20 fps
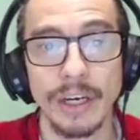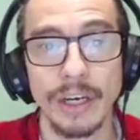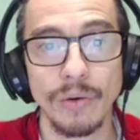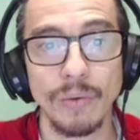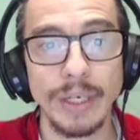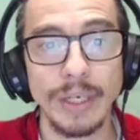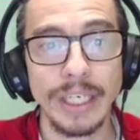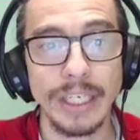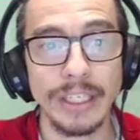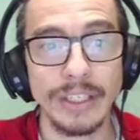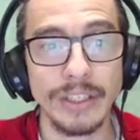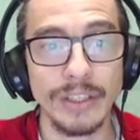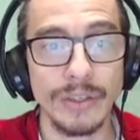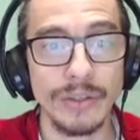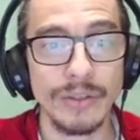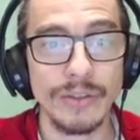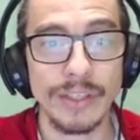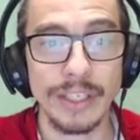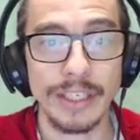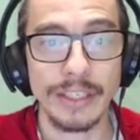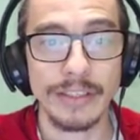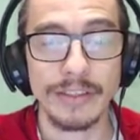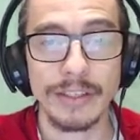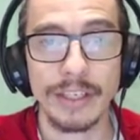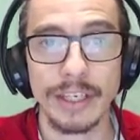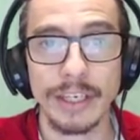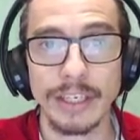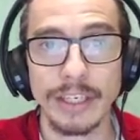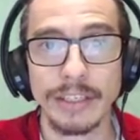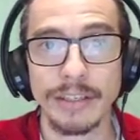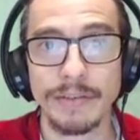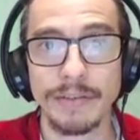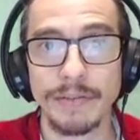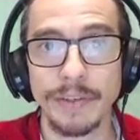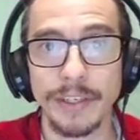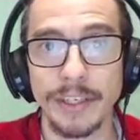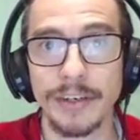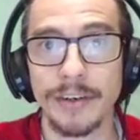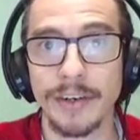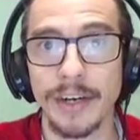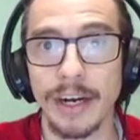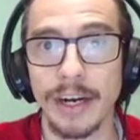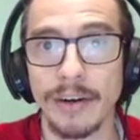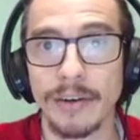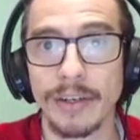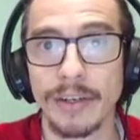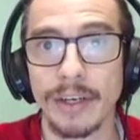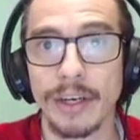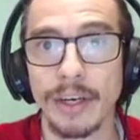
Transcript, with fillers: we can use this to figure out